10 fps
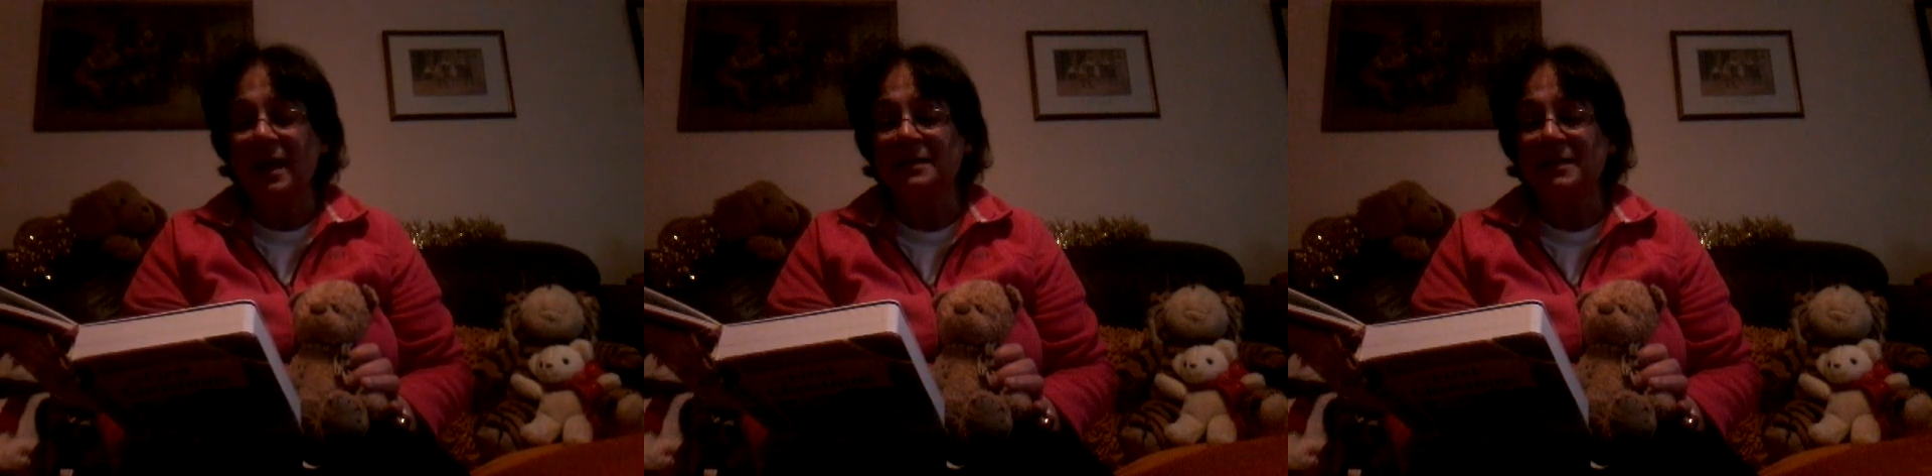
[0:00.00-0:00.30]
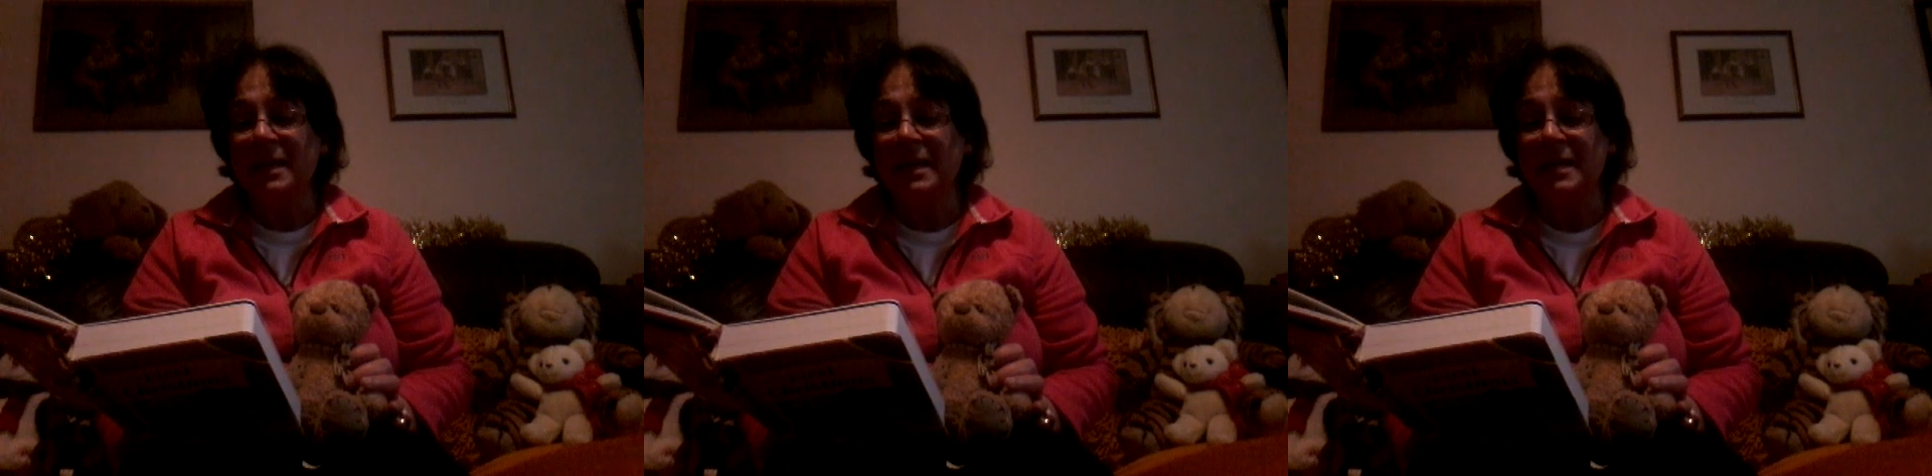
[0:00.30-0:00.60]
and
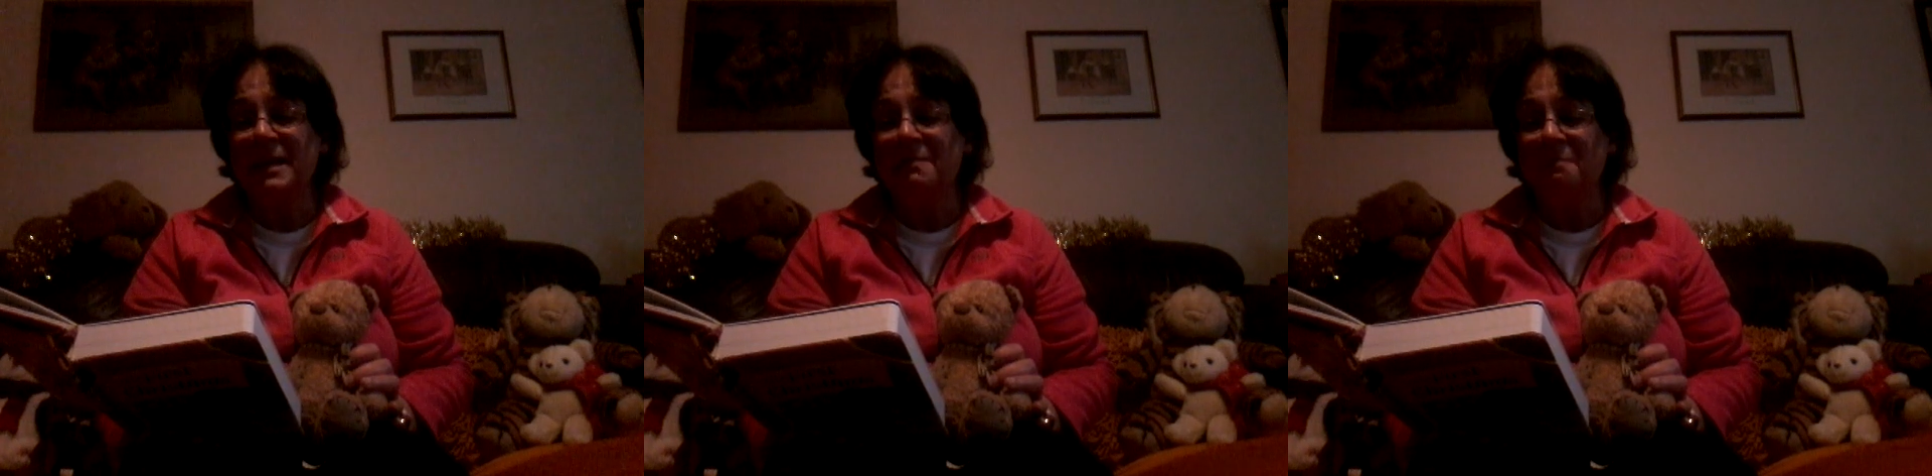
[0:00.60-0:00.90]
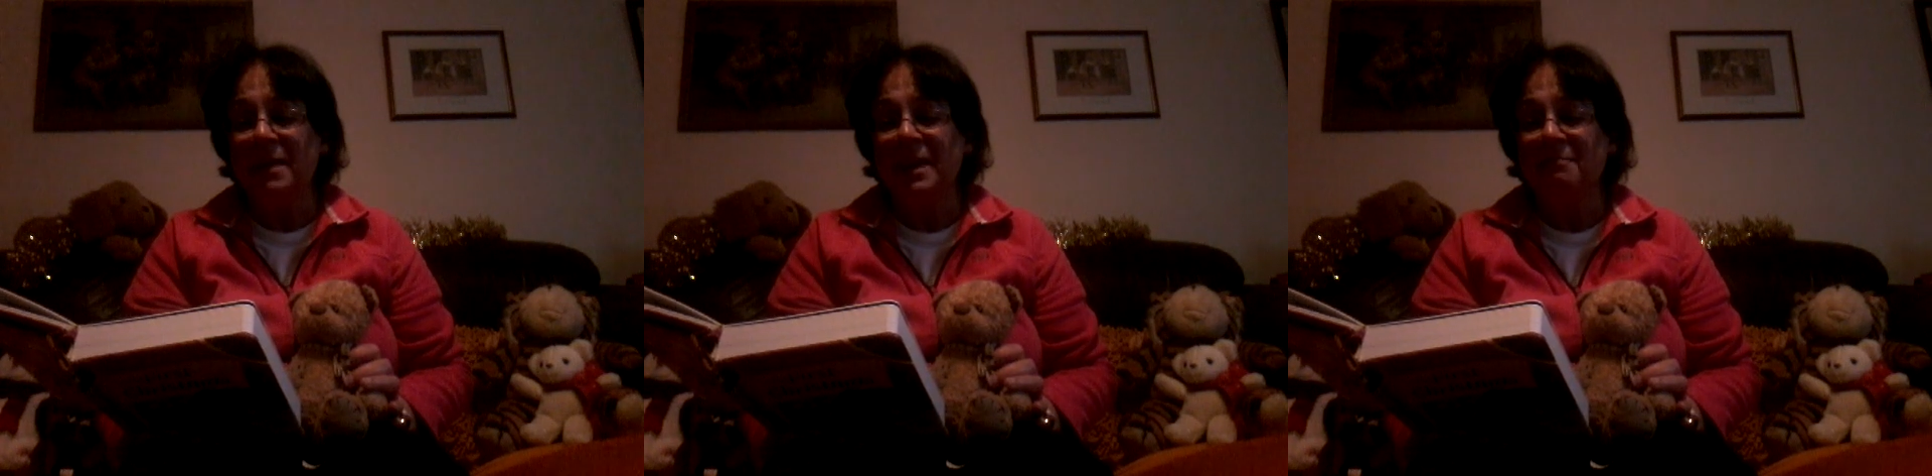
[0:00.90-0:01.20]
he,
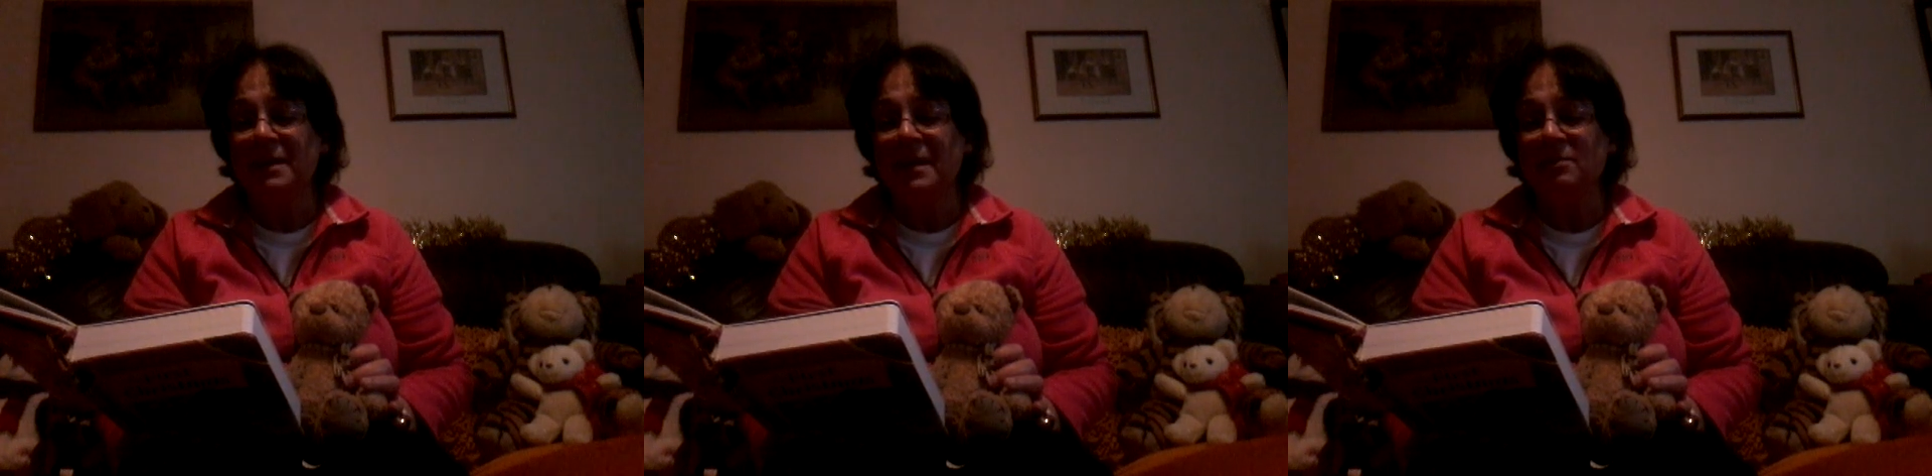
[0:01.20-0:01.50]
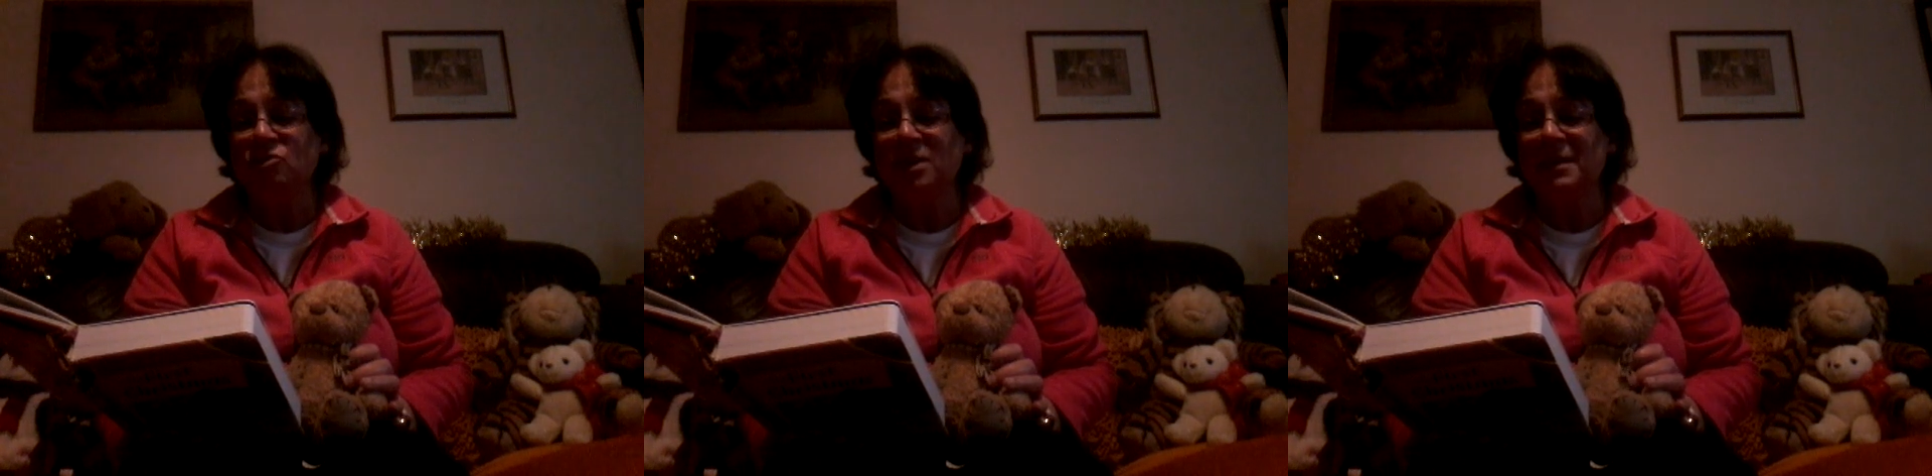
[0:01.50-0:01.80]
Mary,
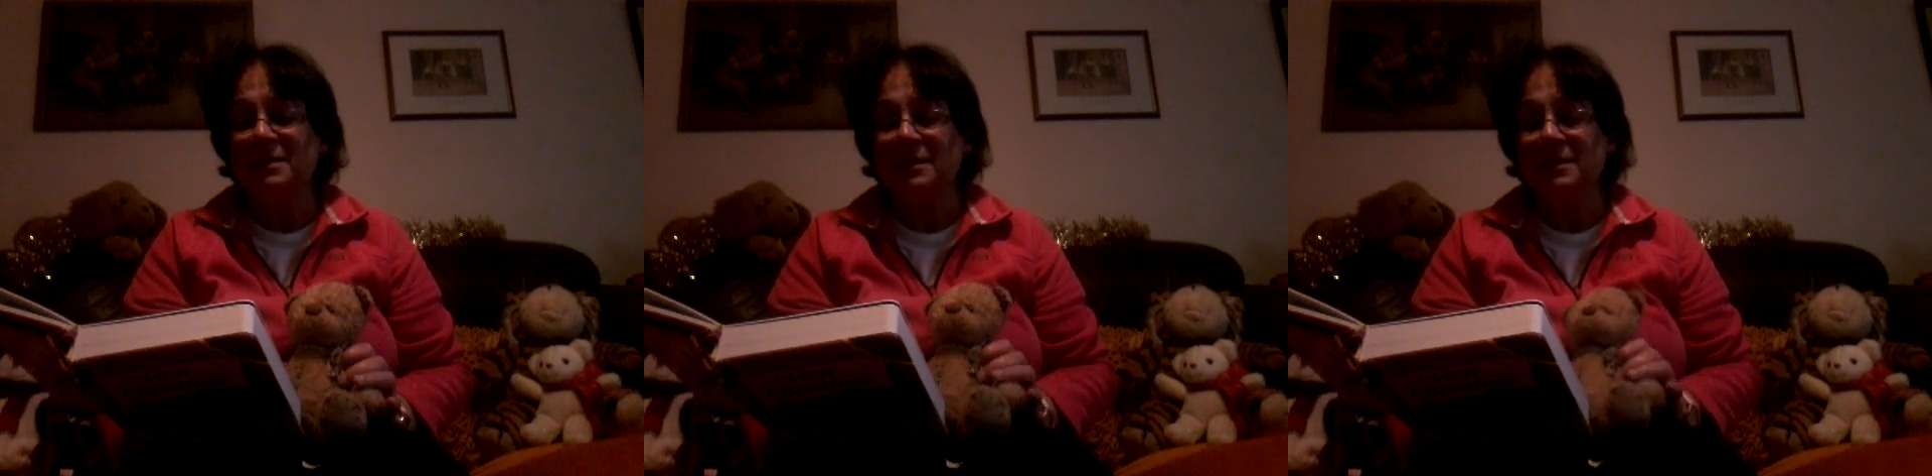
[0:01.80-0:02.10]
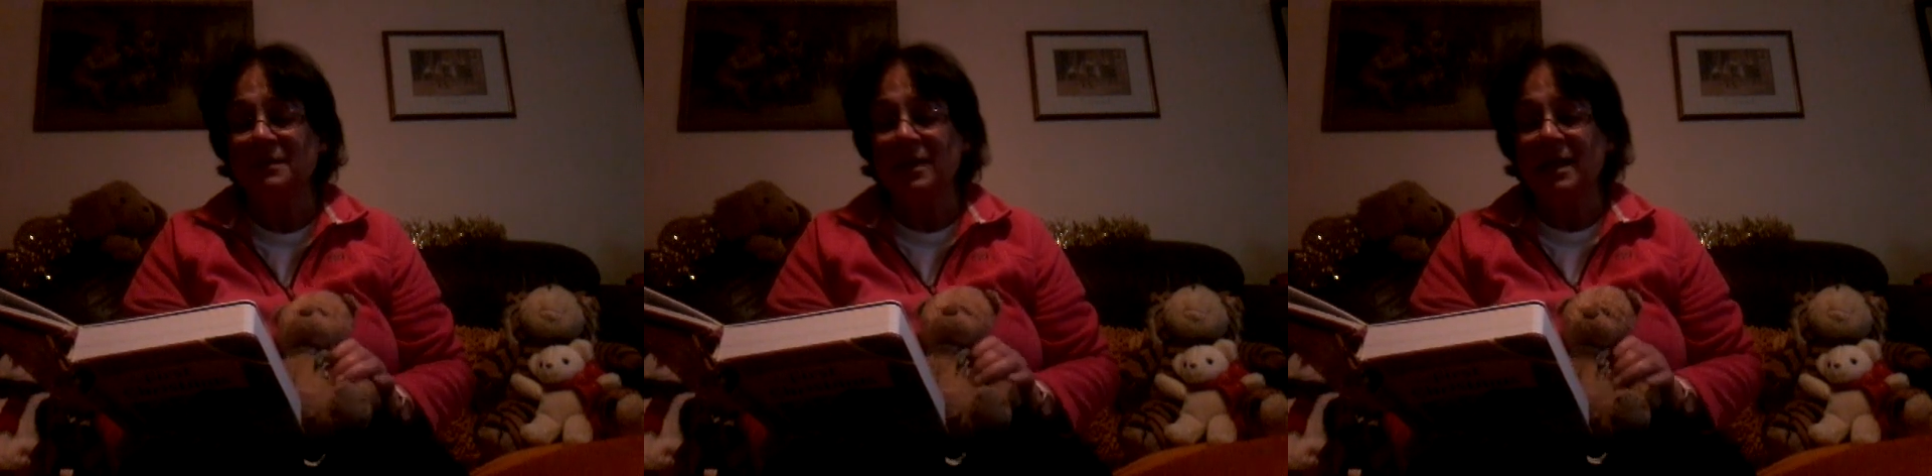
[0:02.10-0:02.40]
and
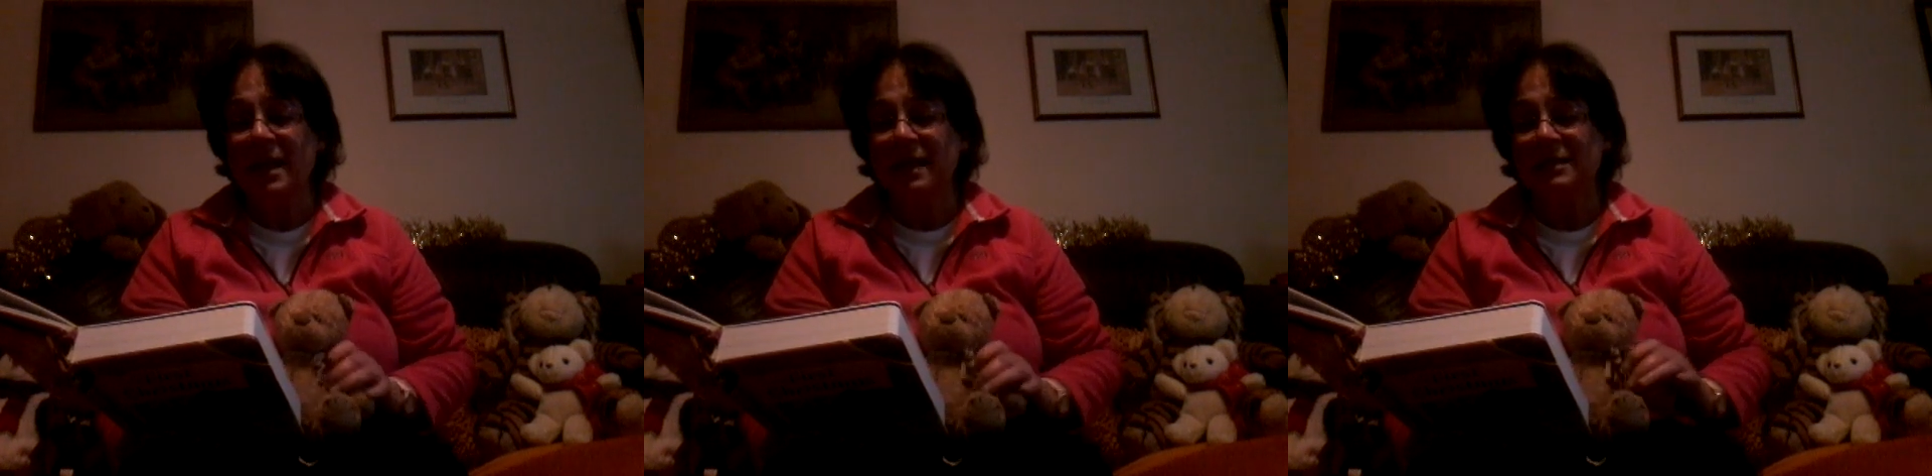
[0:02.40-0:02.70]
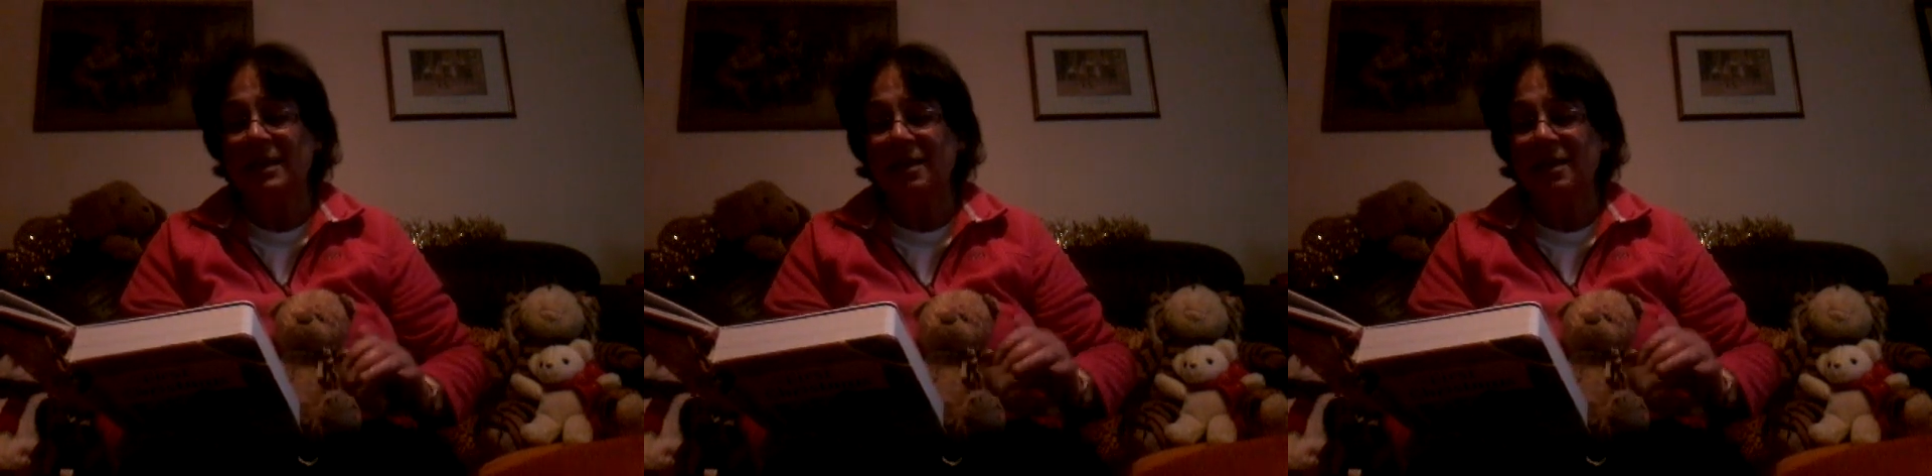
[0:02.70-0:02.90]
Jesus had